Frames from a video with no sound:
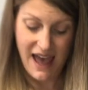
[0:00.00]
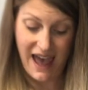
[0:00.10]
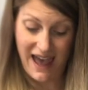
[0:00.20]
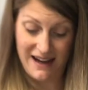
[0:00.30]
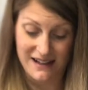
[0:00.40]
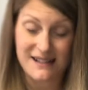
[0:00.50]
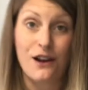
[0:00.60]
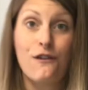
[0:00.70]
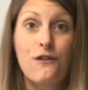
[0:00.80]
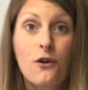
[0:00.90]
And
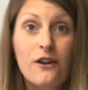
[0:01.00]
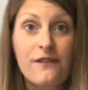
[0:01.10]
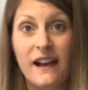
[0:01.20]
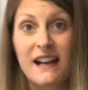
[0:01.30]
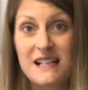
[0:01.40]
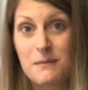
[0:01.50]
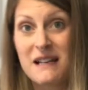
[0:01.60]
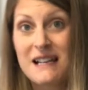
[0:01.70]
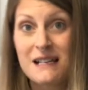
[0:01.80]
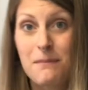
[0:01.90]
sulforaphane has been
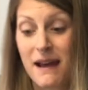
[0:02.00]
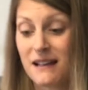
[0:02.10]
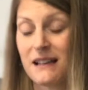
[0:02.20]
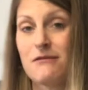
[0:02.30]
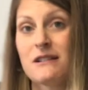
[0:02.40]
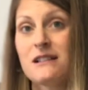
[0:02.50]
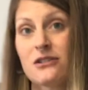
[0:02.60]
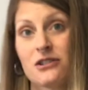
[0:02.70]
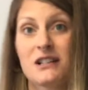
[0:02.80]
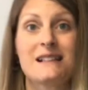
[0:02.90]
independently
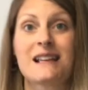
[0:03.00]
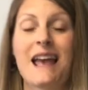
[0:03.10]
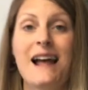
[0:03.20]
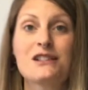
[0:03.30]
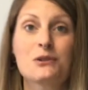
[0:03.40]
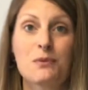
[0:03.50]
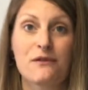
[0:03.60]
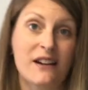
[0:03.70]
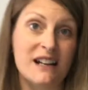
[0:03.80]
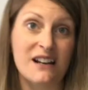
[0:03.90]
researched as a cancer
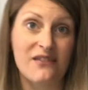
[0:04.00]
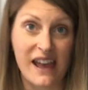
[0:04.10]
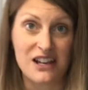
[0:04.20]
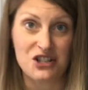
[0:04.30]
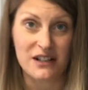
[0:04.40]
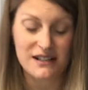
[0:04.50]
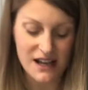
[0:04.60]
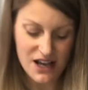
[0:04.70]
preventative agent.